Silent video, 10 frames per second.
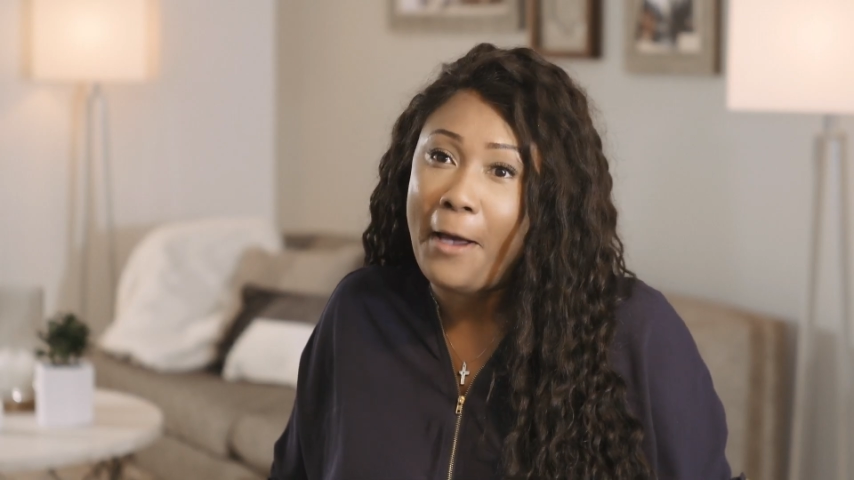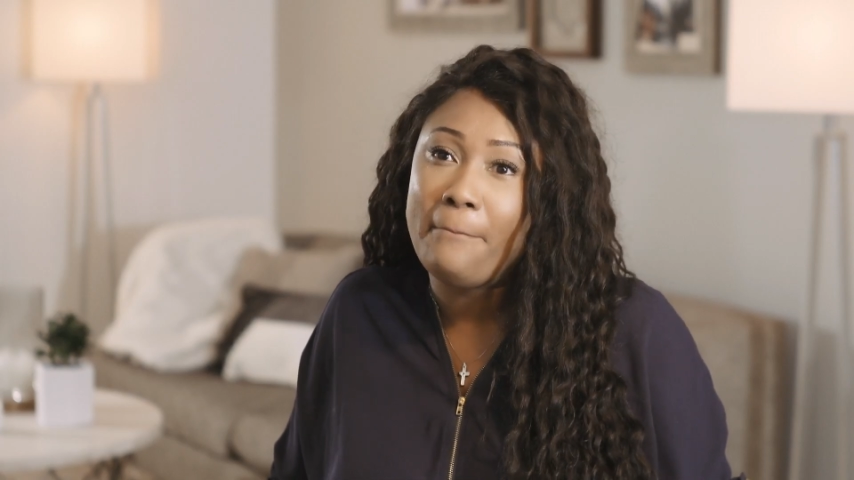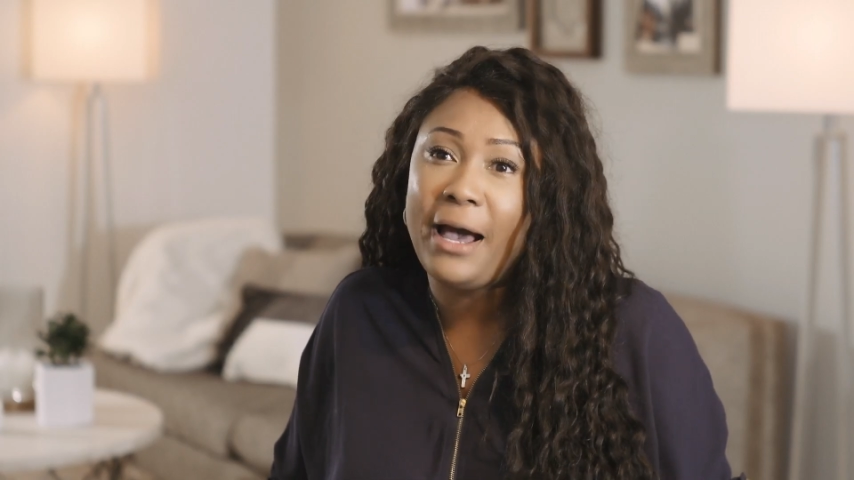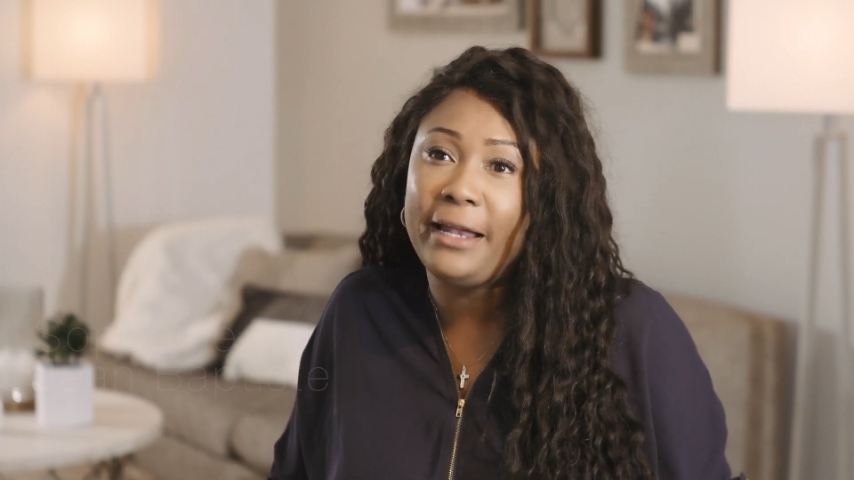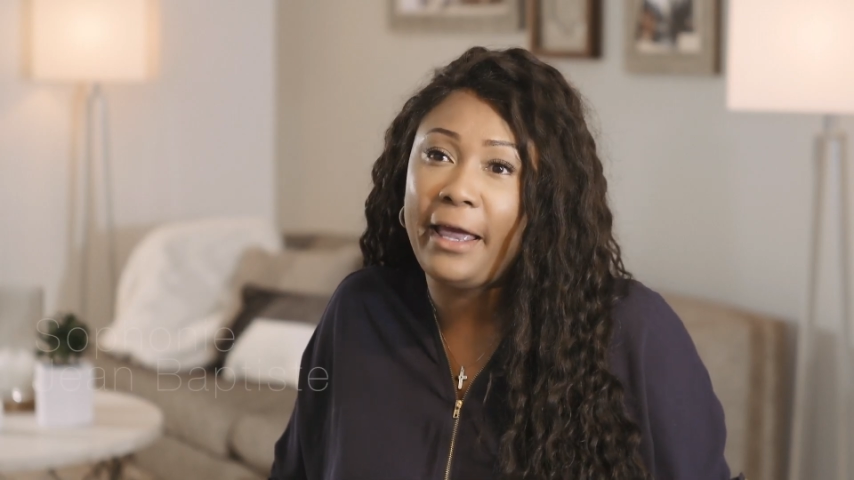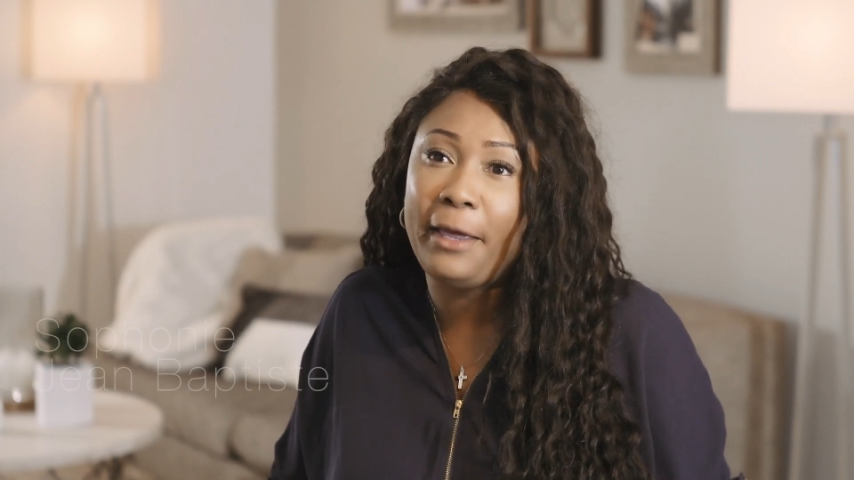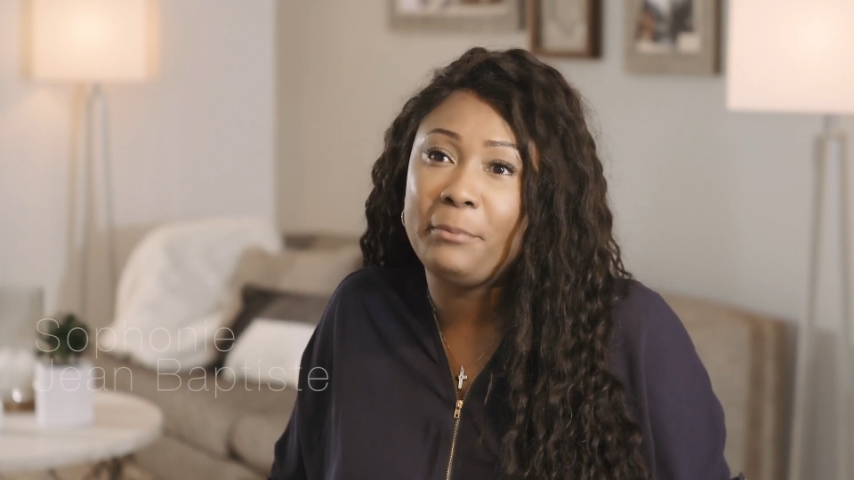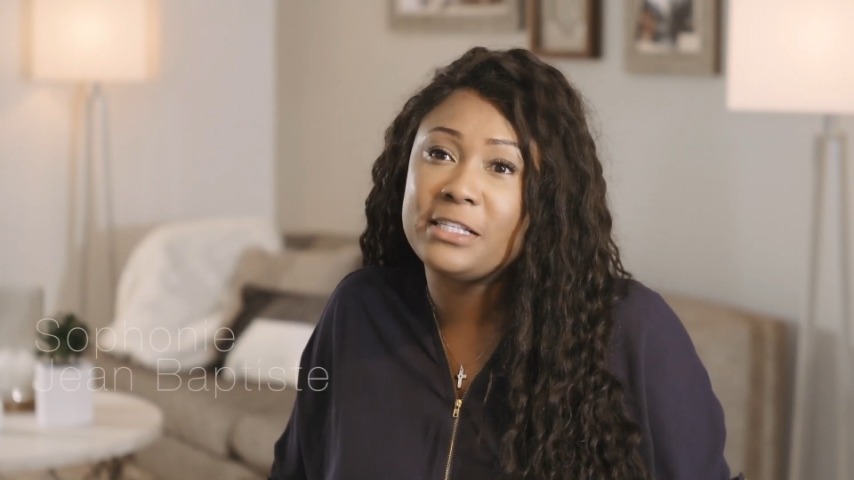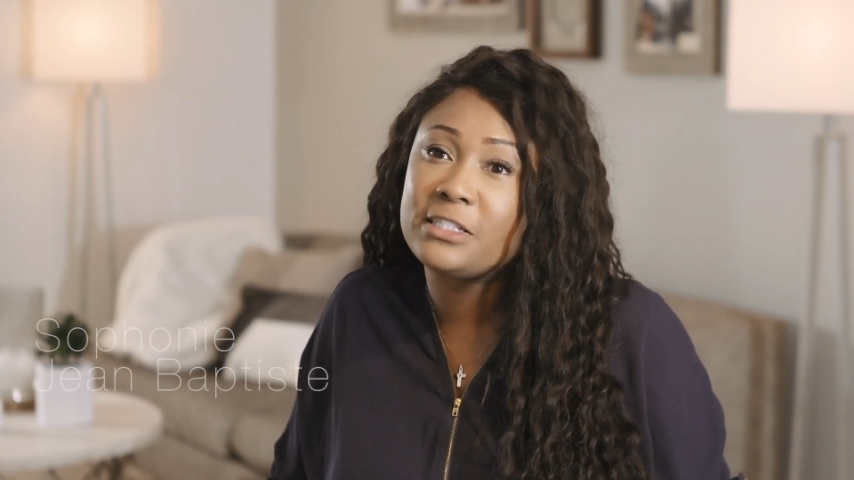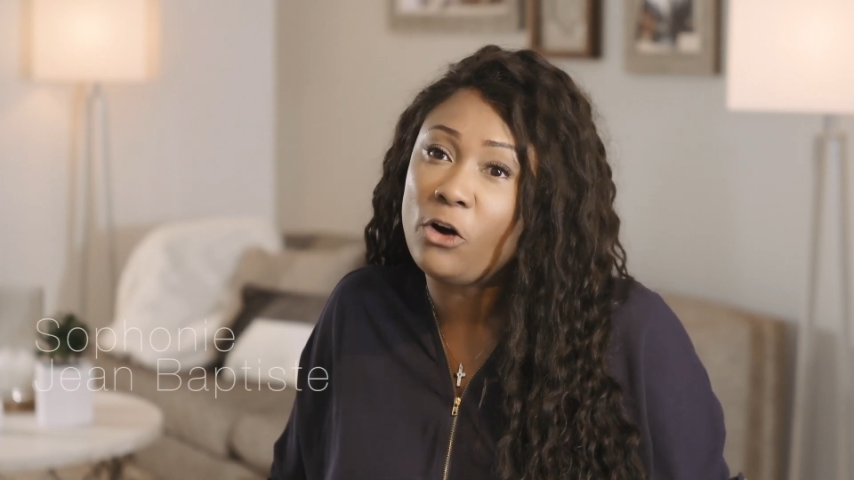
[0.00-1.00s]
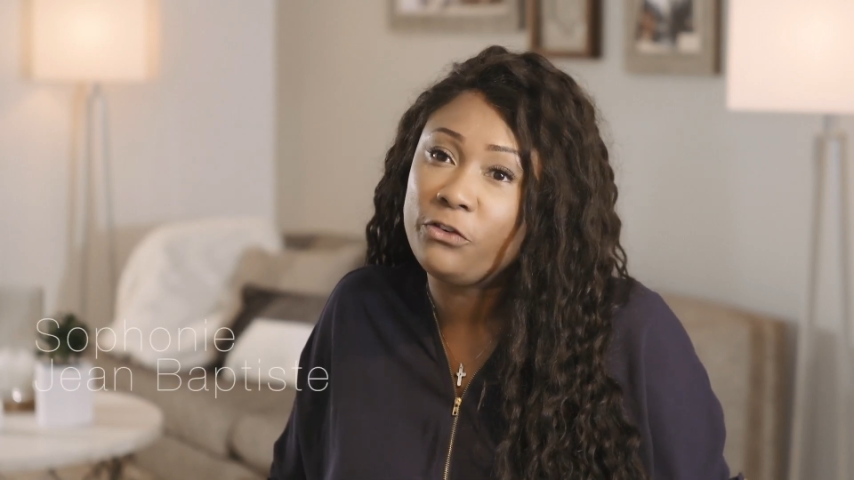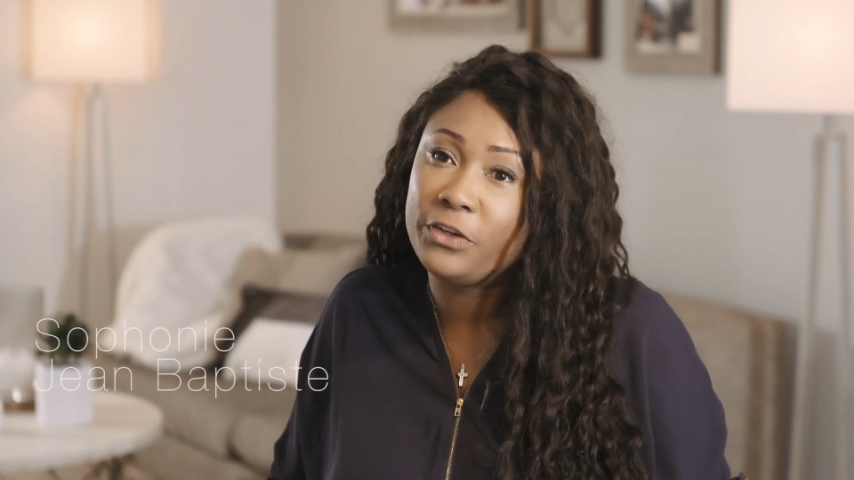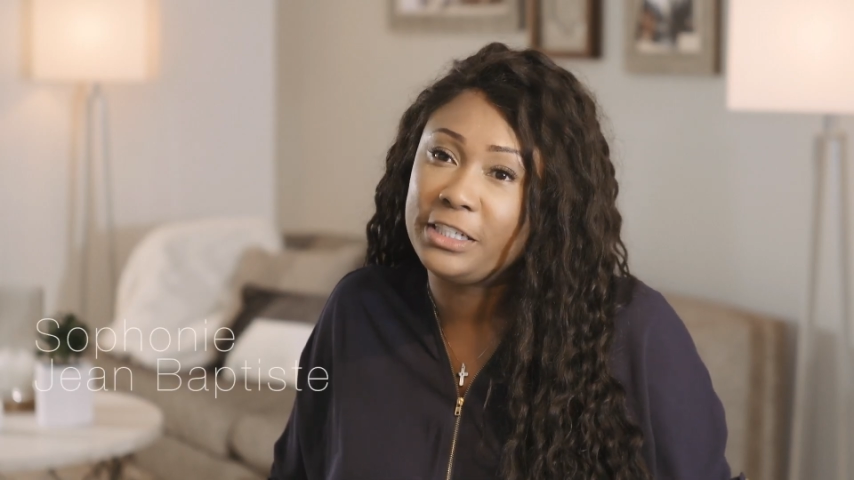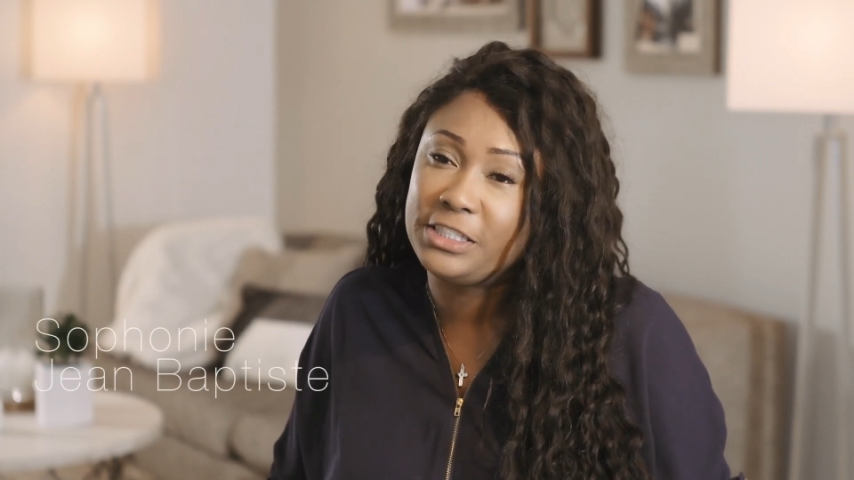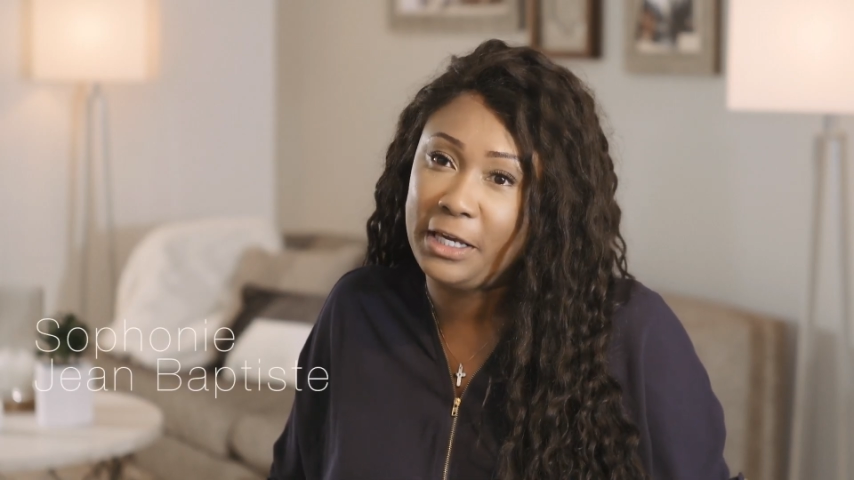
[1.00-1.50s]
My name is
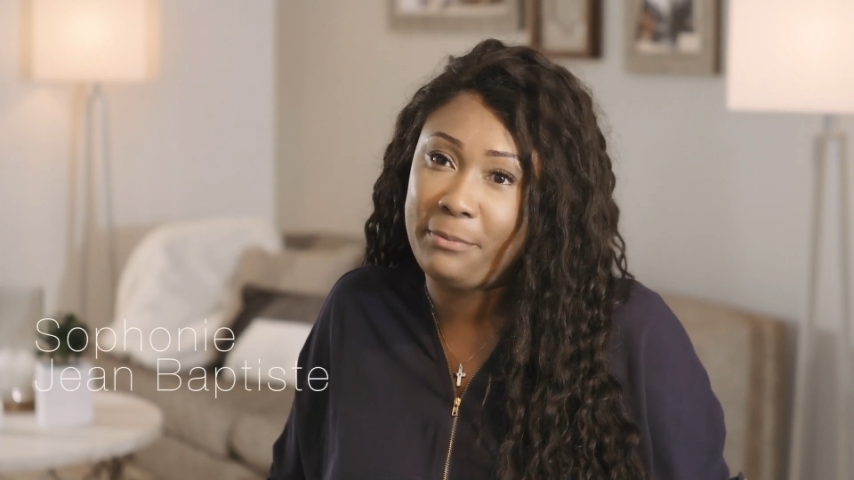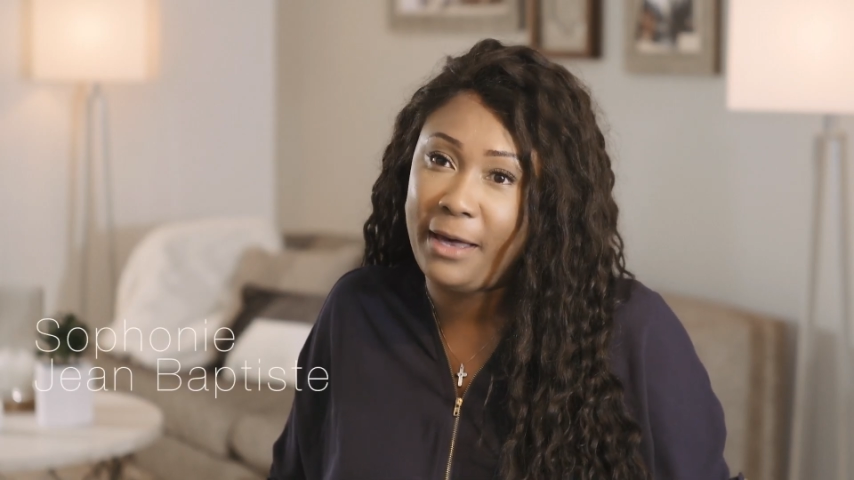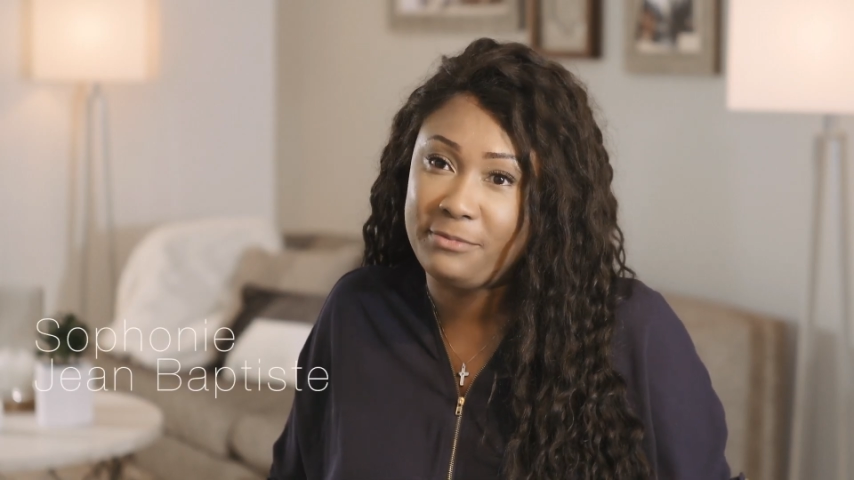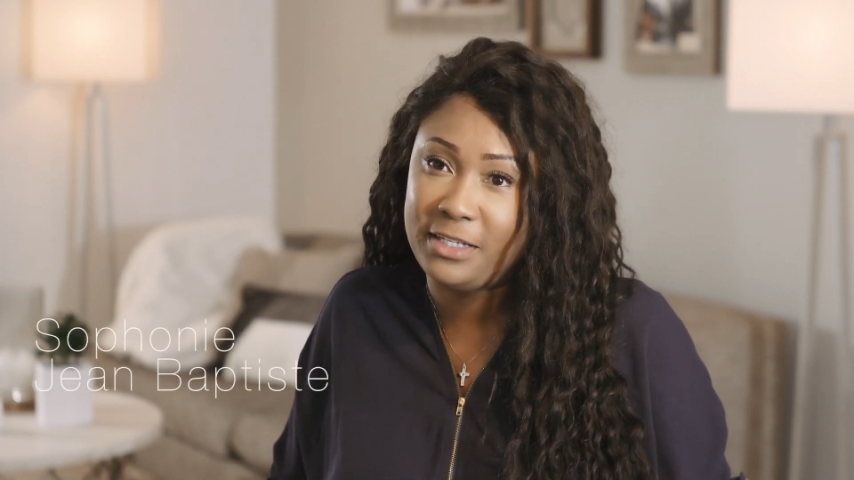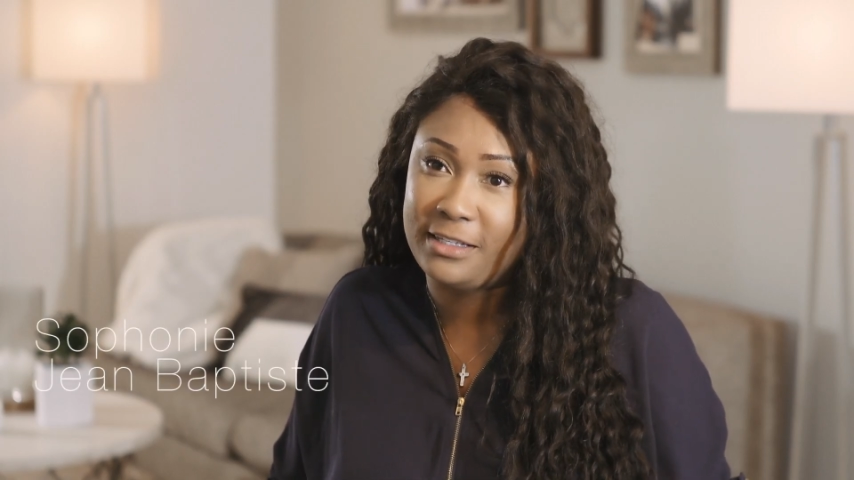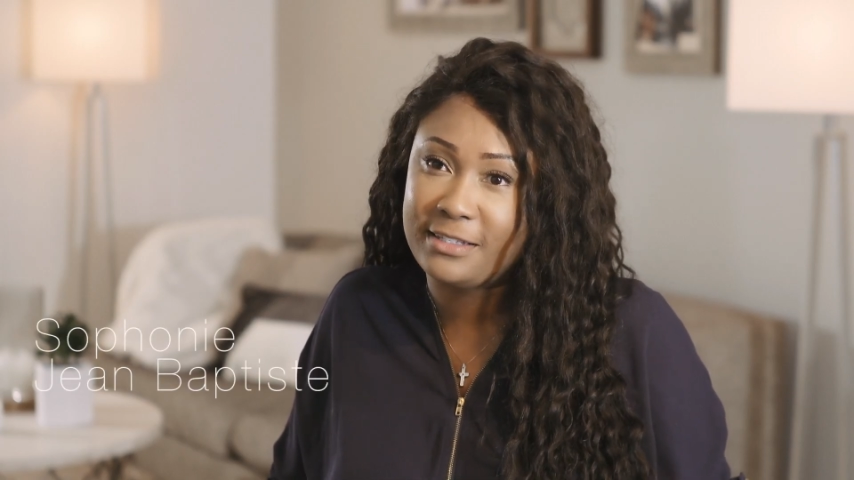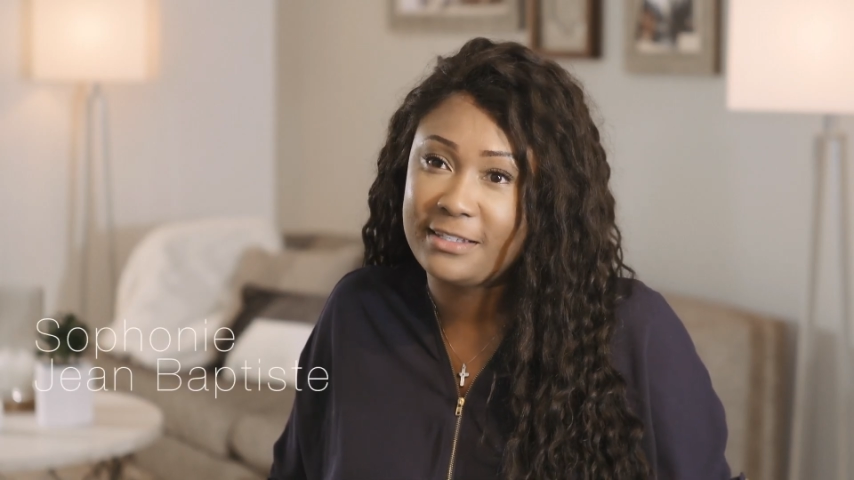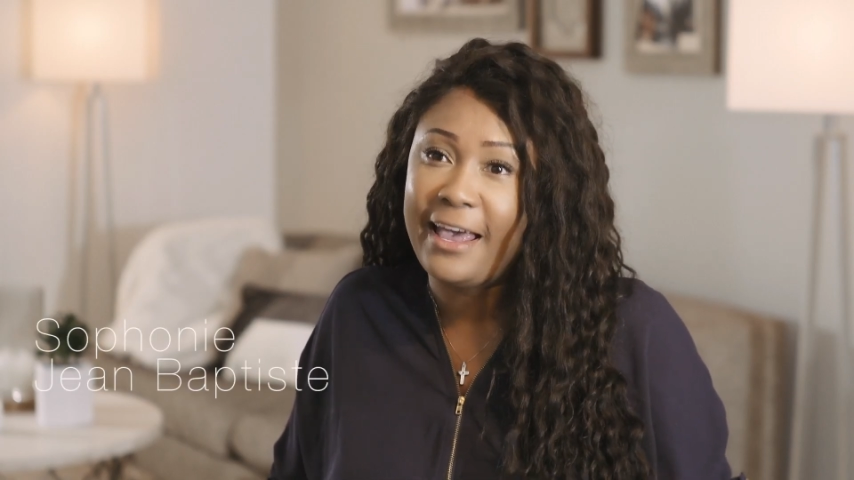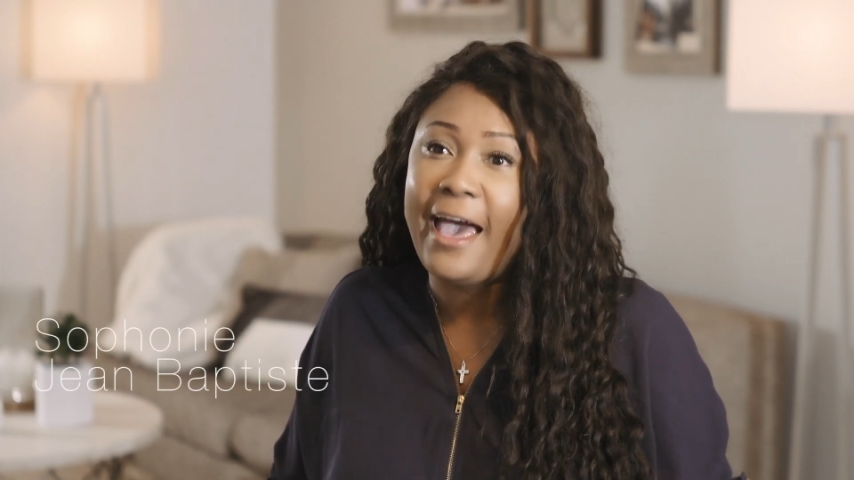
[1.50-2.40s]
Sophonie Baptiste,